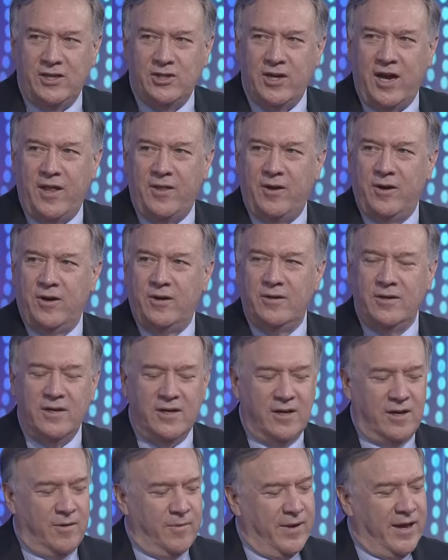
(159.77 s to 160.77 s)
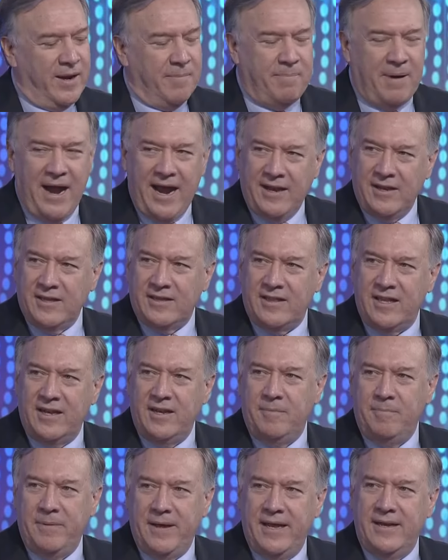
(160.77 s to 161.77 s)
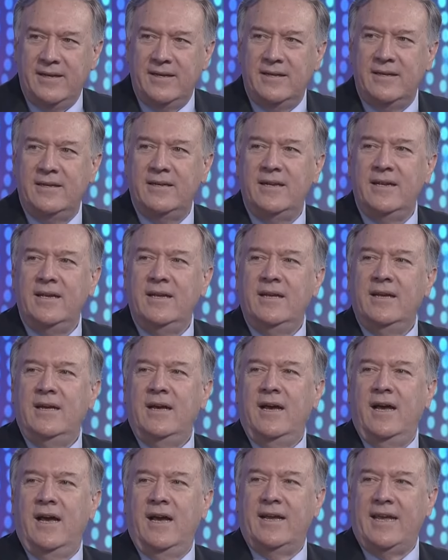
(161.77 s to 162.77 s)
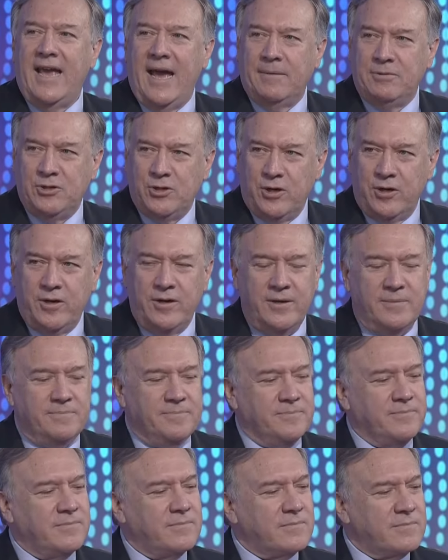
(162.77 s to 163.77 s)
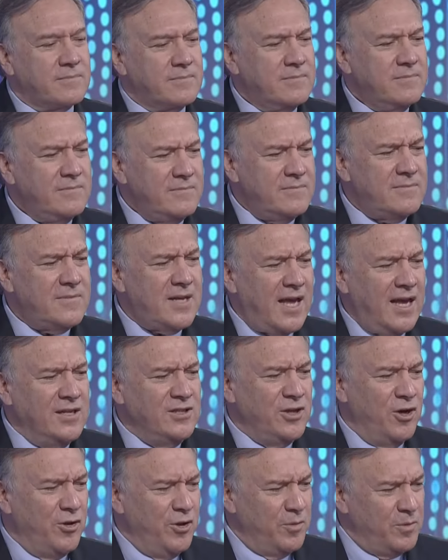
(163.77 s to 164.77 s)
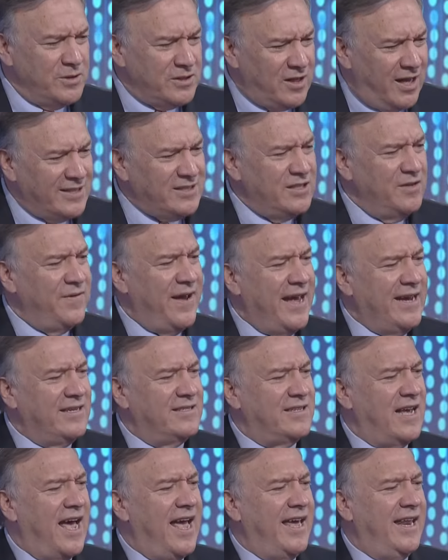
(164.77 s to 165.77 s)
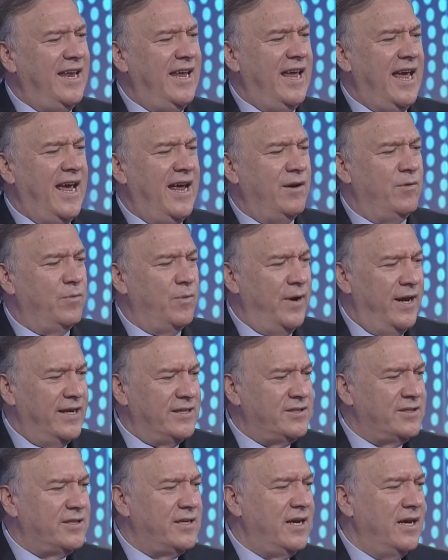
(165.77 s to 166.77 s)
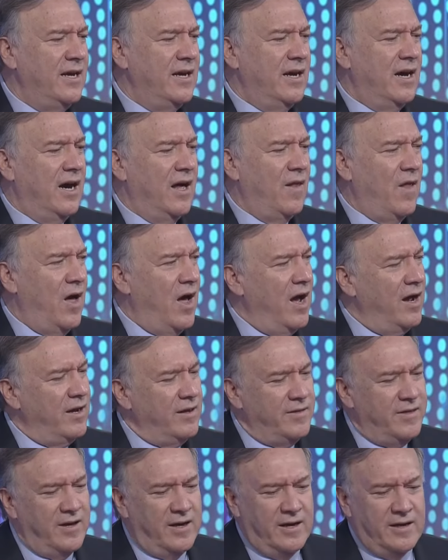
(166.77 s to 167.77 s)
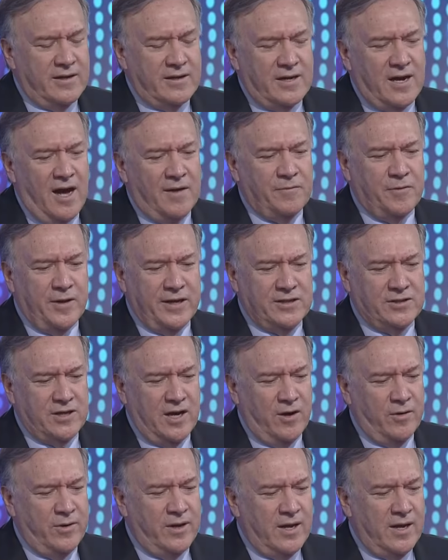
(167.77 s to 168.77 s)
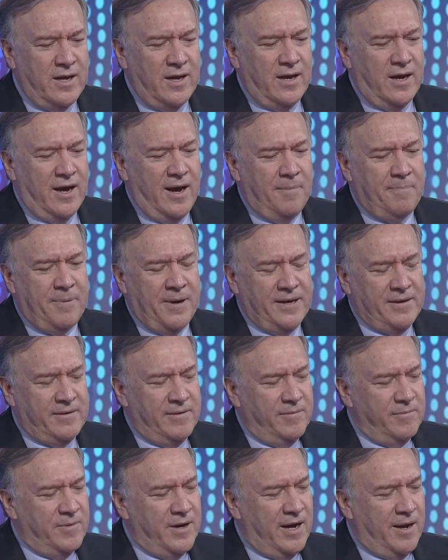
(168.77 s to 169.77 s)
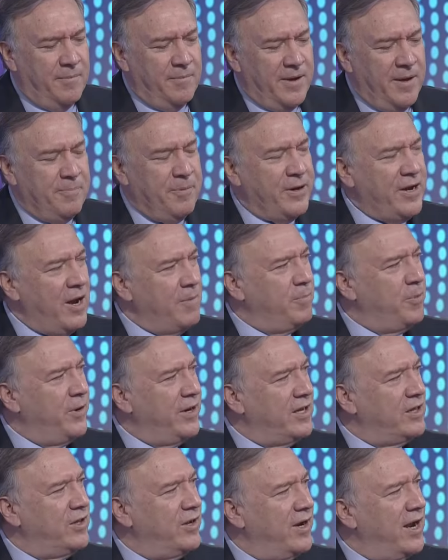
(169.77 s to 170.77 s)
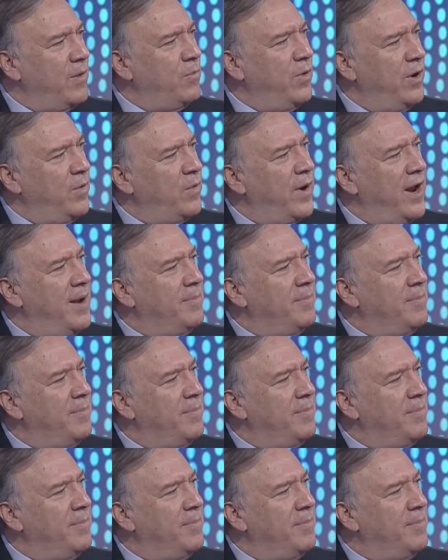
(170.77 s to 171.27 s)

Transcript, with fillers: each other. We had a pilot that had been uh, captured. And so there was lots of anxiety and risk along the conflict zone. Uh, but um, it became pretty clear, and we were